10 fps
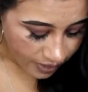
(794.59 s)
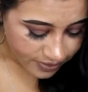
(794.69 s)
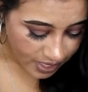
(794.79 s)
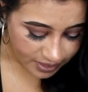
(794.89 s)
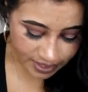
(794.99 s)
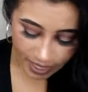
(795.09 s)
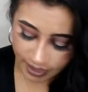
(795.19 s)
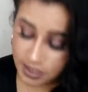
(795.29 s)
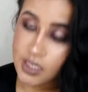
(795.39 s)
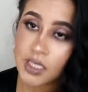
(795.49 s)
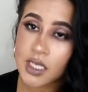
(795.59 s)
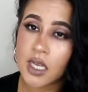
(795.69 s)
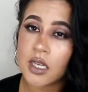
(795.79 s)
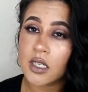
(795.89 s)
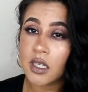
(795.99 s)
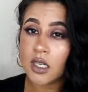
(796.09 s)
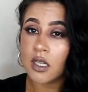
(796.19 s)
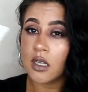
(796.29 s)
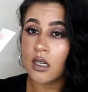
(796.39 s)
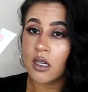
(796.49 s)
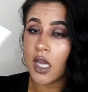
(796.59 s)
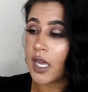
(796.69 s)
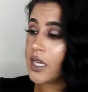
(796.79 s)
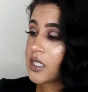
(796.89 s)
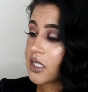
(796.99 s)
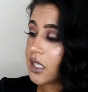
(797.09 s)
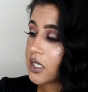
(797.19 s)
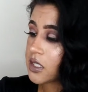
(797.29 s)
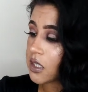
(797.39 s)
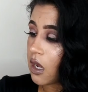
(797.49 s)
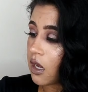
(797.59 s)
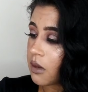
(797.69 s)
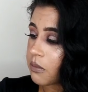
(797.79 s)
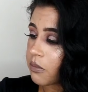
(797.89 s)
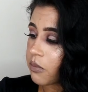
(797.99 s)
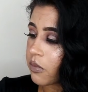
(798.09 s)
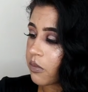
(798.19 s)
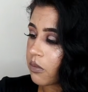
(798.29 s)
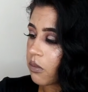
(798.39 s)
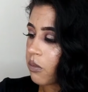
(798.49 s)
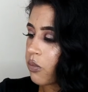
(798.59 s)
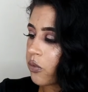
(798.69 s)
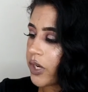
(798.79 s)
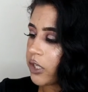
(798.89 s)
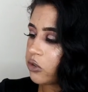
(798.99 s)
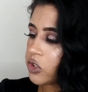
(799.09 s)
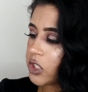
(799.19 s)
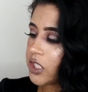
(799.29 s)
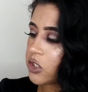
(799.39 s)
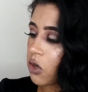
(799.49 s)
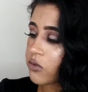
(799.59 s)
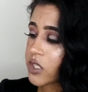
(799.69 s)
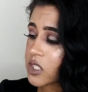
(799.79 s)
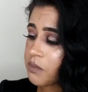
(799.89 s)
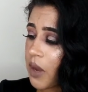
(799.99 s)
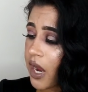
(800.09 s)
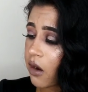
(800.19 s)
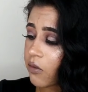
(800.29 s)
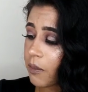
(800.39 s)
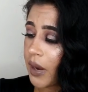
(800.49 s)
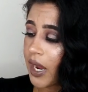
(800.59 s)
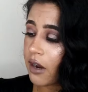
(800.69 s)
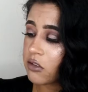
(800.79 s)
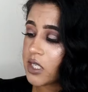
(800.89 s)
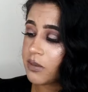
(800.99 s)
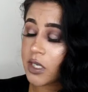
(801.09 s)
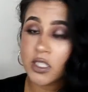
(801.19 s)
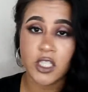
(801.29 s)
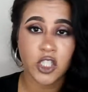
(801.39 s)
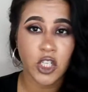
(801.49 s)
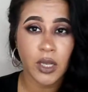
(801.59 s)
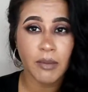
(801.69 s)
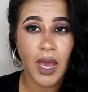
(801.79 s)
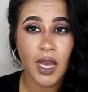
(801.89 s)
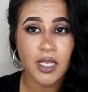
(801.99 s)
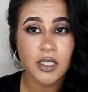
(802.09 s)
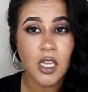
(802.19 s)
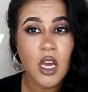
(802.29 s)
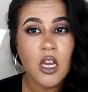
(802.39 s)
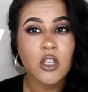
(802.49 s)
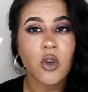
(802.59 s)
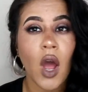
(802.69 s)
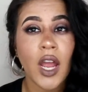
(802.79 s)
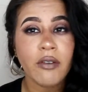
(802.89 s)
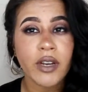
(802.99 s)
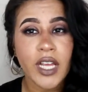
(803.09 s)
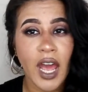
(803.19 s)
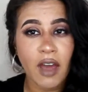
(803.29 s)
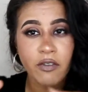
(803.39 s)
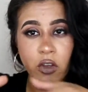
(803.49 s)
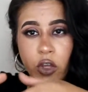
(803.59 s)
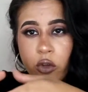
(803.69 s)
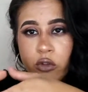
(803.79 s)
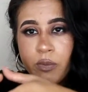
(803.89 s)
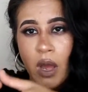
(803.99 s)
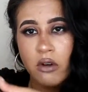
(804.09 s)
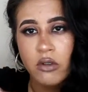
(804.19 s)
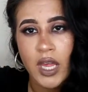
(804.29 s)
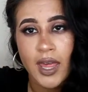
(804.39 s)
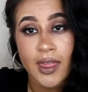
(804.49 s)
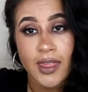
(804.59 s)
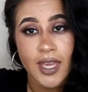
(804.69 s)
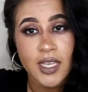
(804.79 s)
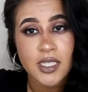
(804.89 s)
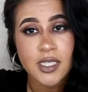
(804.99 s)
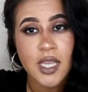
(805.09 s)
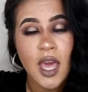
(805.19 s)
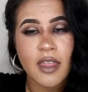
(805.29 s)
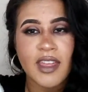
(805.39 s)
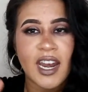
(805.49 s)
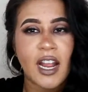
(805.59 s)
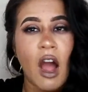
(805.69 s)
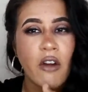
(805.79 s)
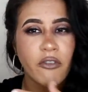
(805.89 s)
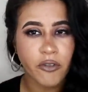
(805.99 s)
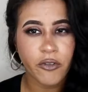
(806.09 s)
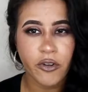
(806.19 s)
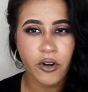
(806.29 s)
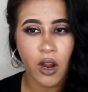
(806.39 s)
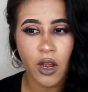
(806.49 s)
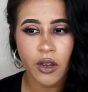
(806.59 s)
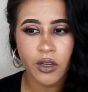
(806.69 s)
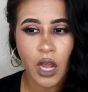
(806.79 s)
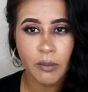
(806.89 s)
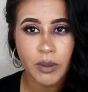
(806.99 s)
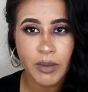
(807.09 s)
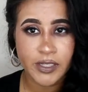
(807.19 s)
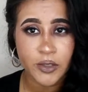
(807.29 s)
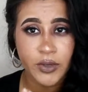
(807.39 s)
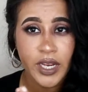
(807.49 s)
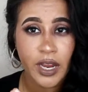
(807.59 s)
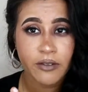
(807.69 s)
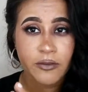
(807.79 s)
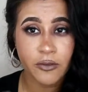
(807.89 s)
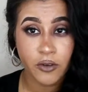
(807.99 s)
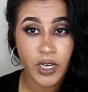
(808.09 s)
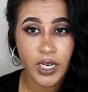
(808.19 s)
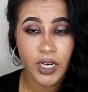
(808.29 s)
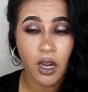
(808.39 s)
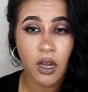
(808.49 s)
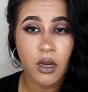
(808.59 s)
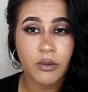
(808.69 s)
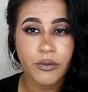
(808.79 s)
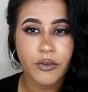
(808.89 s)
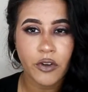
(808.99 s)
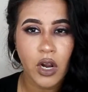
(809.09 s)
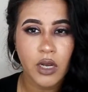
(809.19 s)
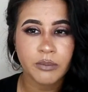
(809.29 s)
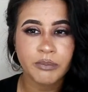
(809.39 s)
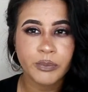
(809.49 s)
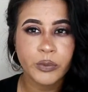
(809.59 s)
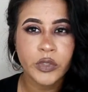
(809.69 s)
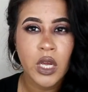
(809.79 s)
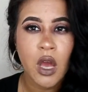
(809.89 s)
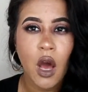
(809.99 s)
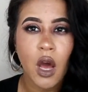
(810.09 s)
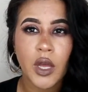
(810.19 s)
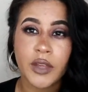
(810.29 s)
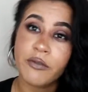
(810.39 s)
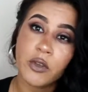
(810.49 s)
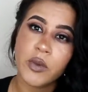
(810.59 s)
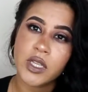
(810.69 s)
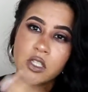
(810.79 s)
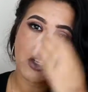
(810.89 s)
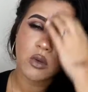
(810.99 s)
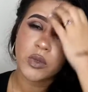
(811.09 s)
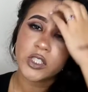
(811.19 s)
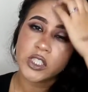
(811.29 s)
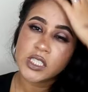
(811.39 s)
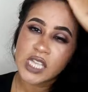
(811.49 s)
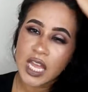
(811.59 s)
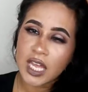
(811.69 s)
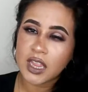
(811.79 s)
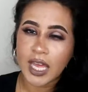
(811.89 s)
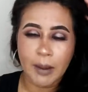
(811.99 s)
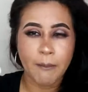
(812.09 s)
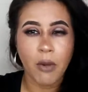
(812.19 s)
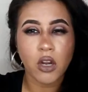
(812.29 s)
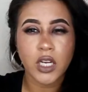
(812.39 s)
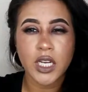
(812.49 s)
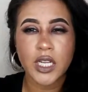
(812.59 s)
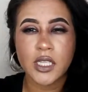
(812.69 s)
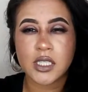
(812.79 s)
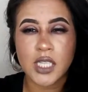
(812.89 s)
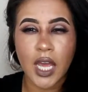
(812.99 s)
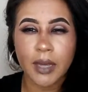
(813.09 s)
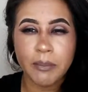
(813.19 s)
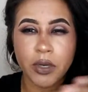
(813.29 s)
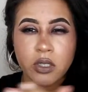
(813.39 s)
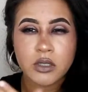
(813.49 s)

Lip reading: And then next is this Briogeo Don't Despair Repair Deep Conditioning Mask. So I already have a huge bottle like this that I got for complimentary and free from Influencer, which is a like marketing type